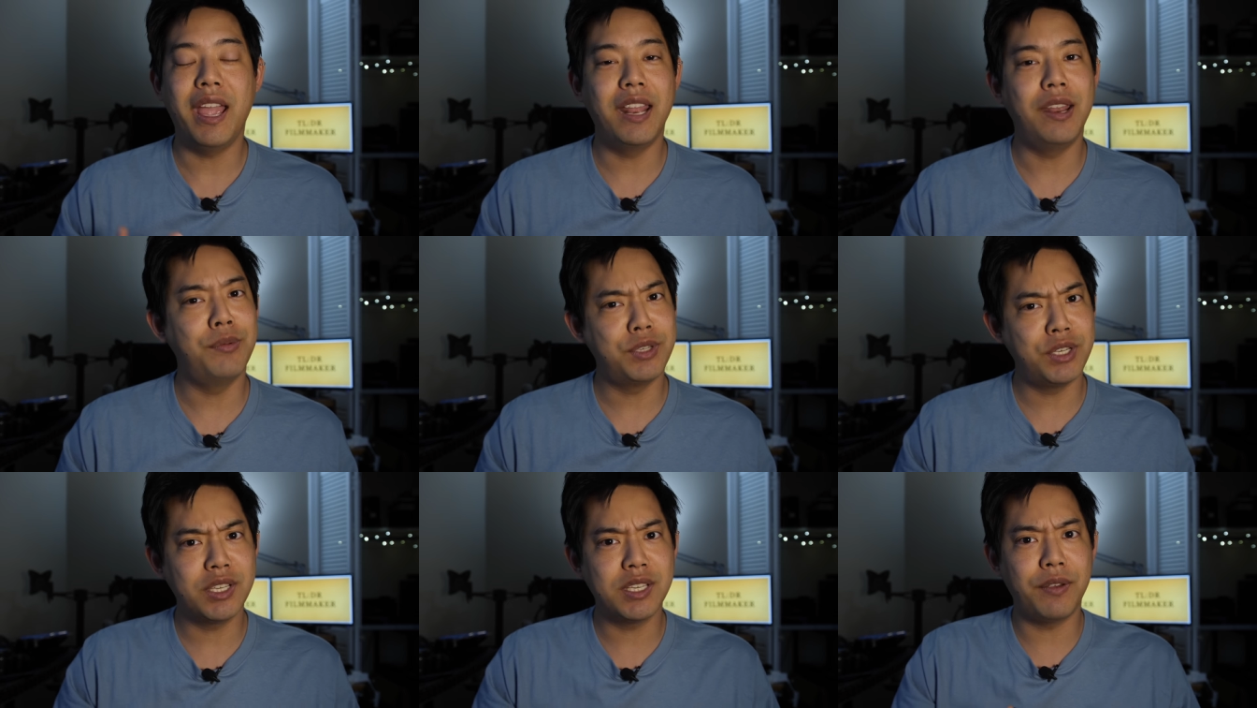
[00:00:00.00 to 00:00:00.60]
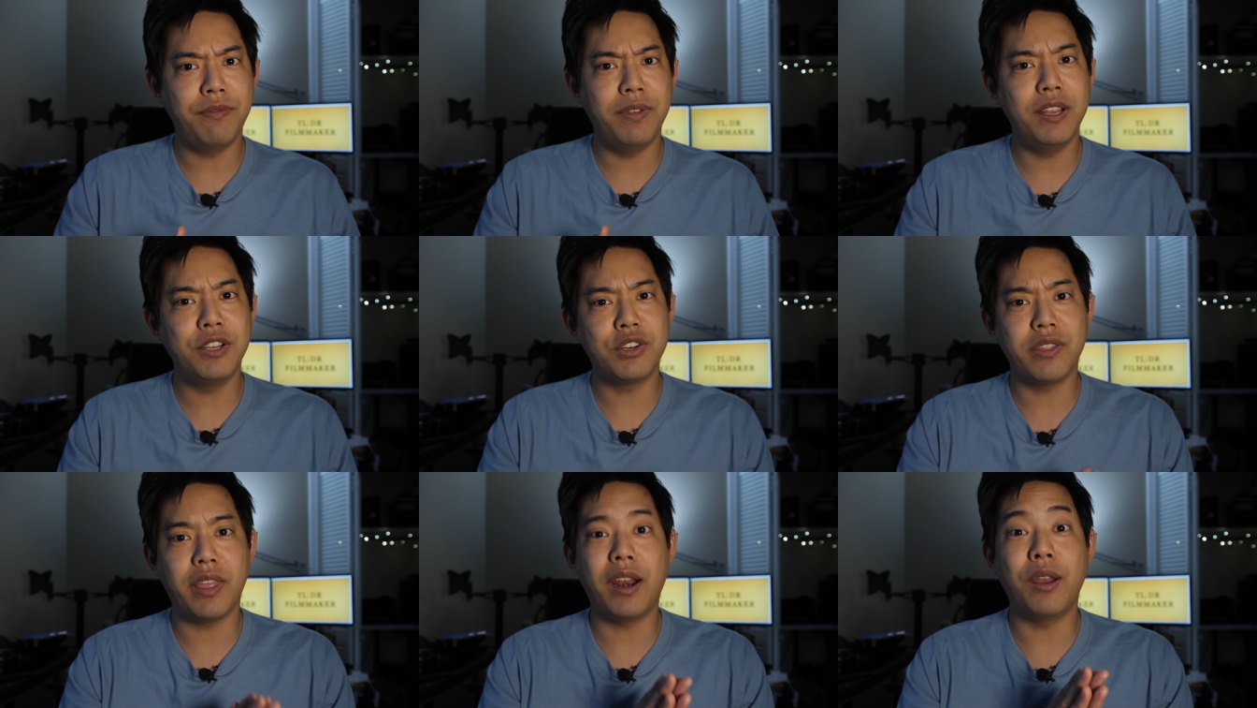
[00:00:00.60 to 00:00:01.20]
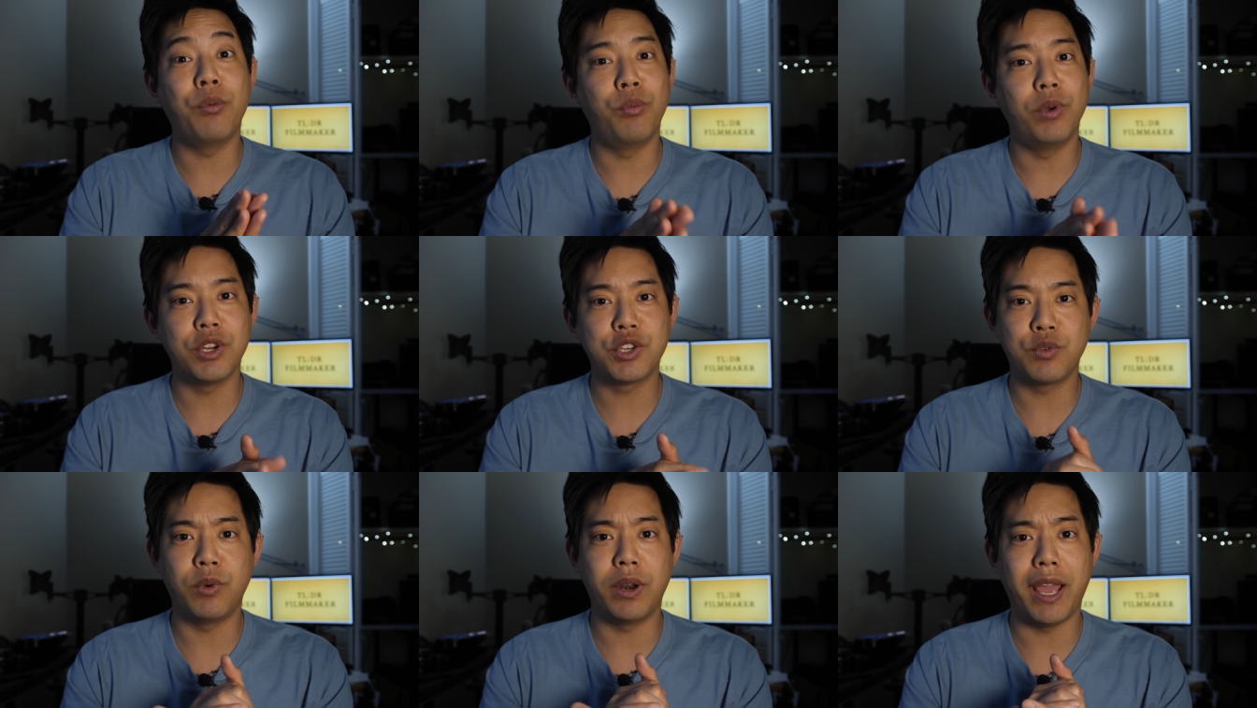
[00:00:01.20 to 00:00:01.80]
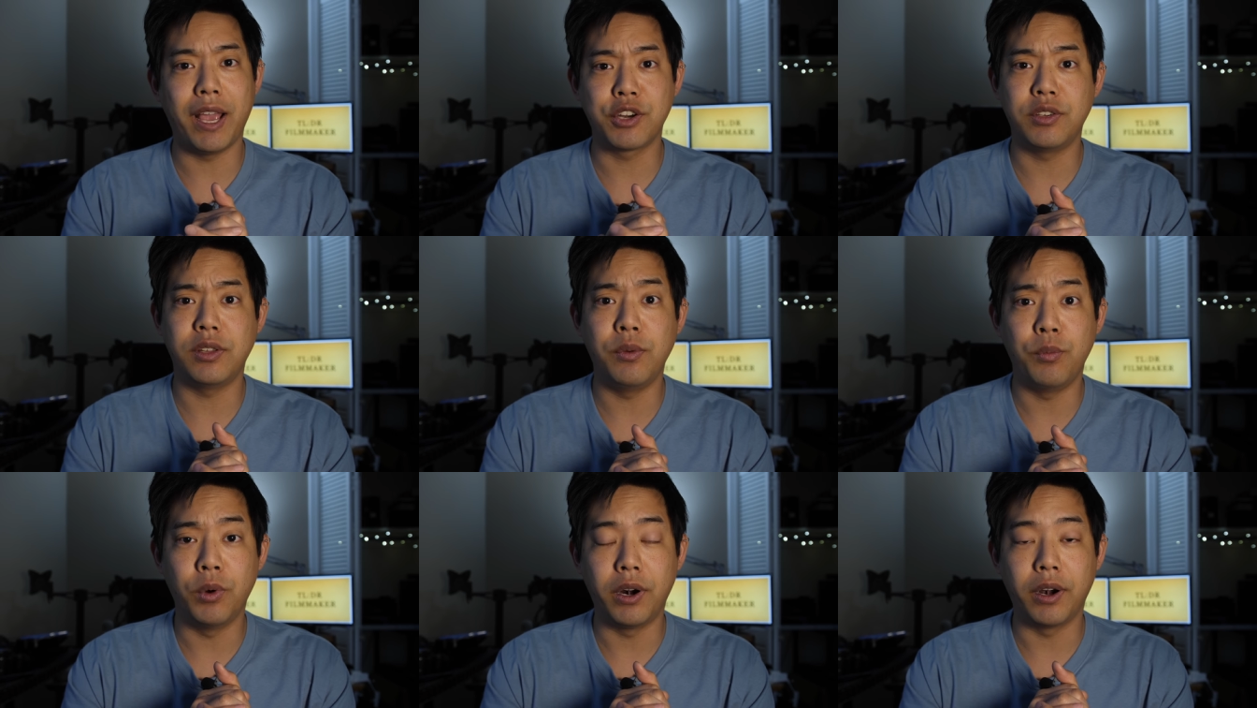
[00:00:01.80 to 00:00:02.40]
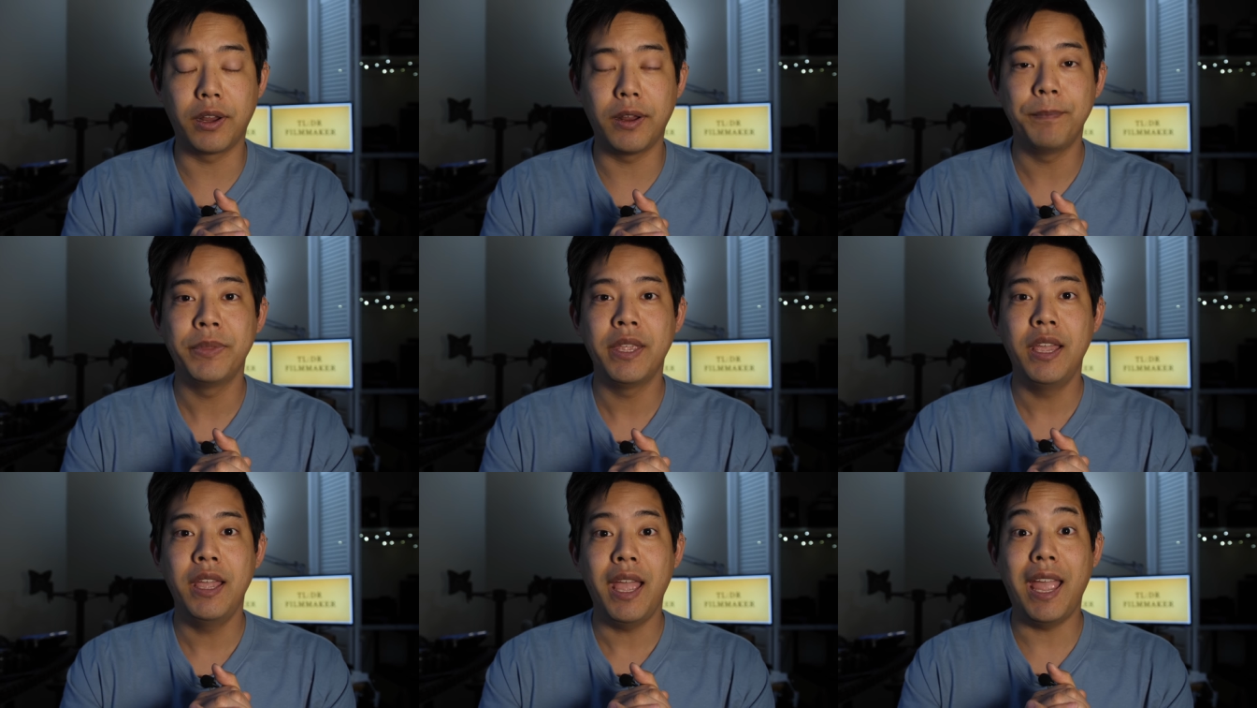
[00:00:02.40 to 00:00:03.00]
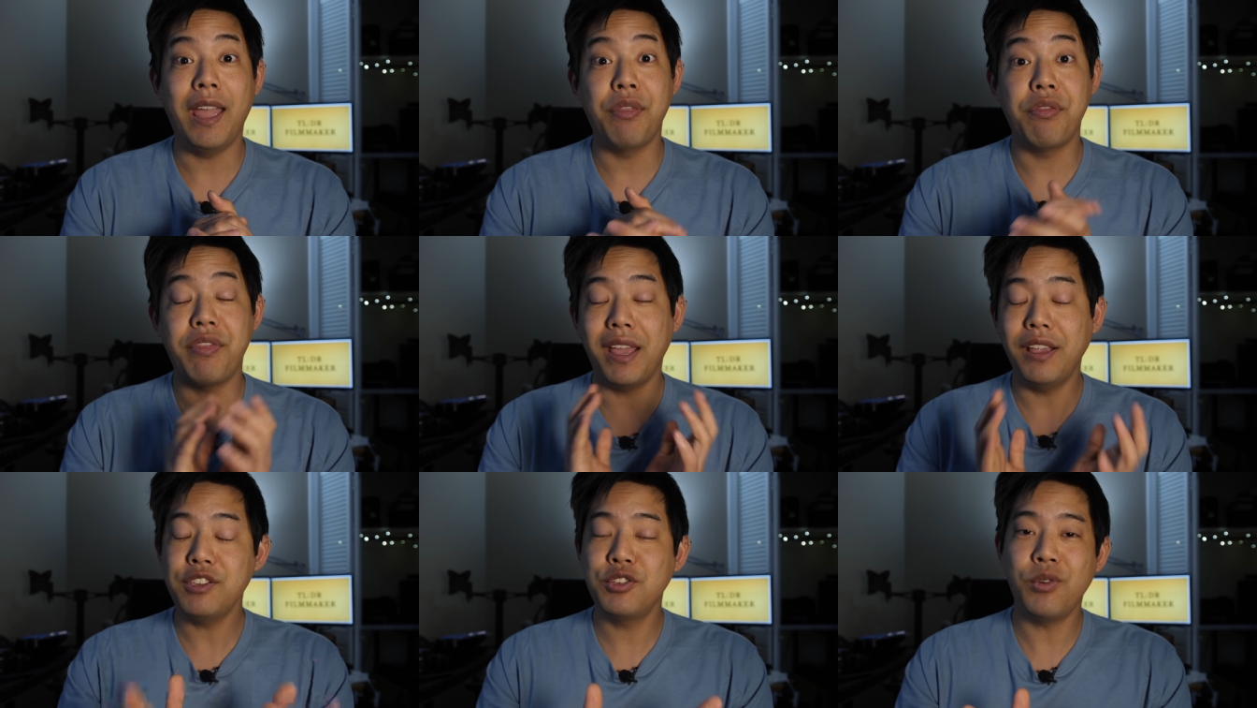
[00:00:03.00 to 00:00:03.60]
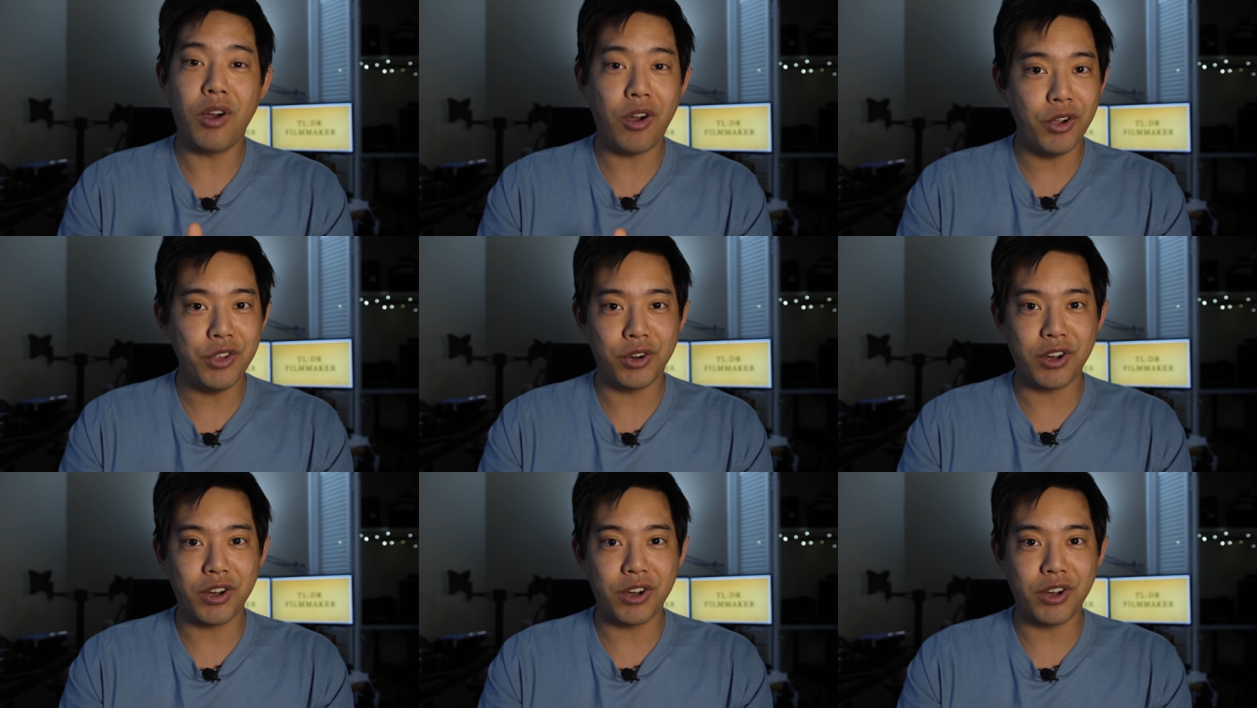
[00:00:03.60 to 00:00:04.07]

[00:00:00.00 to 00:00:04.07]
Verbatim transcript: And it was just a feature that I wish would actually work. And thanks to all your